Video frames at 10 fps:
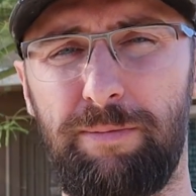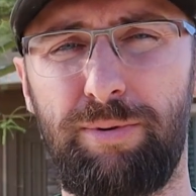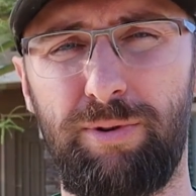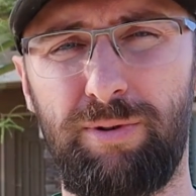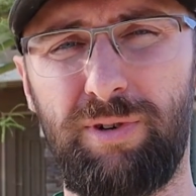
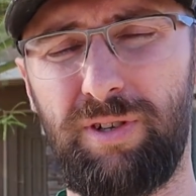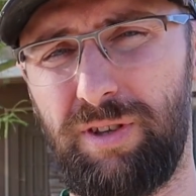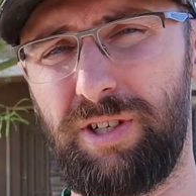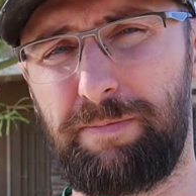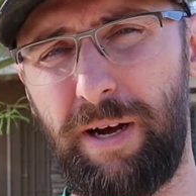prune
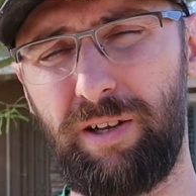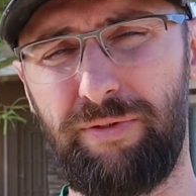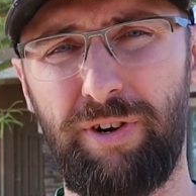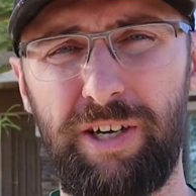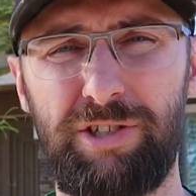this Palo
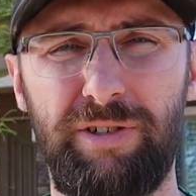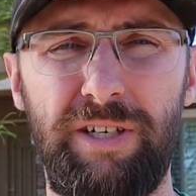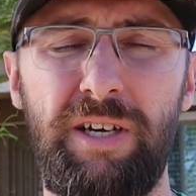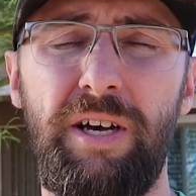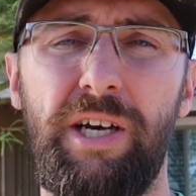Verde tree